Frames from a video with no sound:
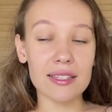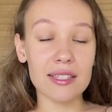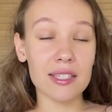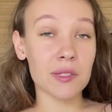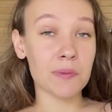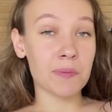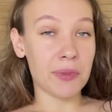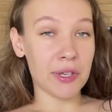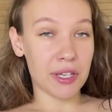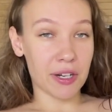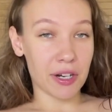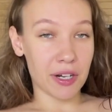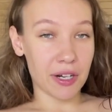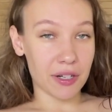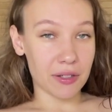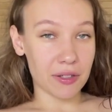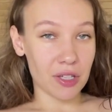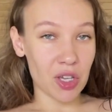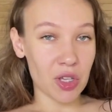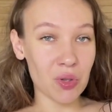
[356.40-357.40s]

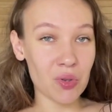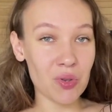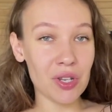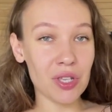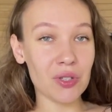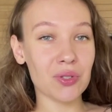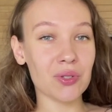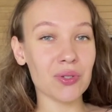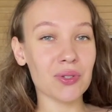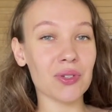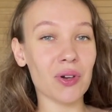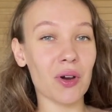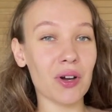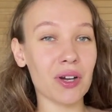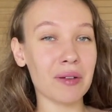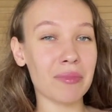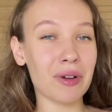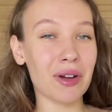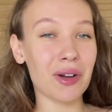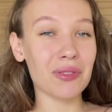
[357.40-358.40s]
speaker, you need to
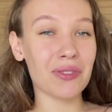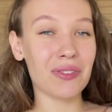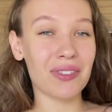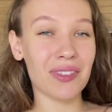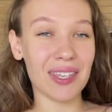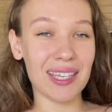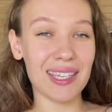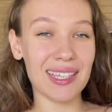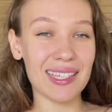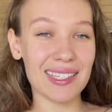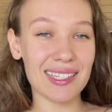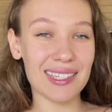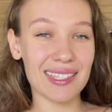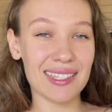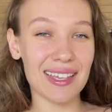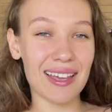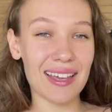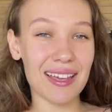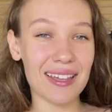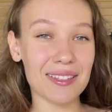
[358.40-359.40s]
talk about things
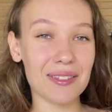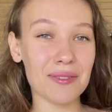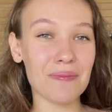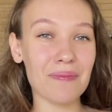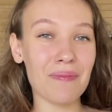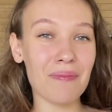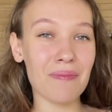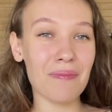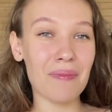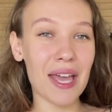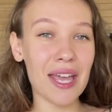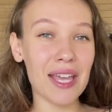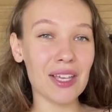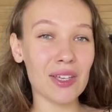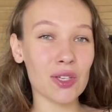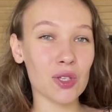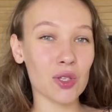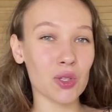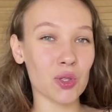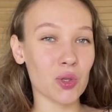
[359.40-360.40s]
that
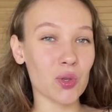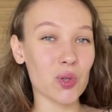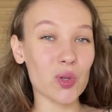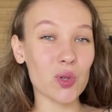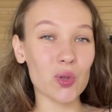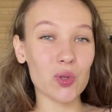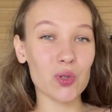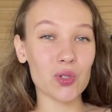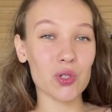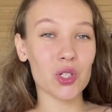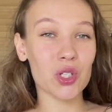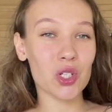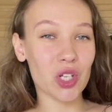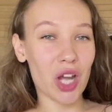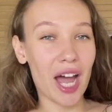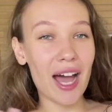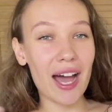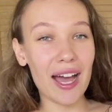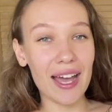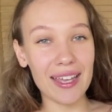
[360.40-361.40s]
make you
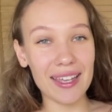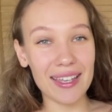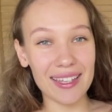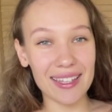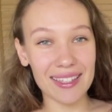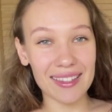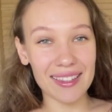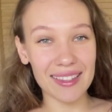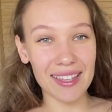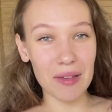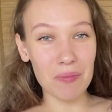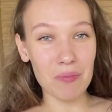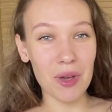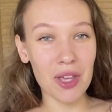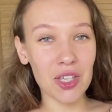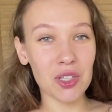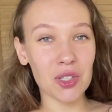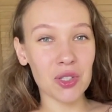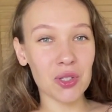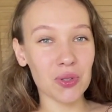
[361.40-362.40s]
shy, they
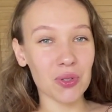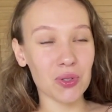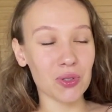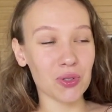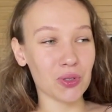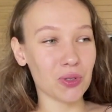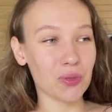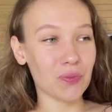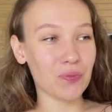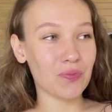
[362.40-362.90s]
make you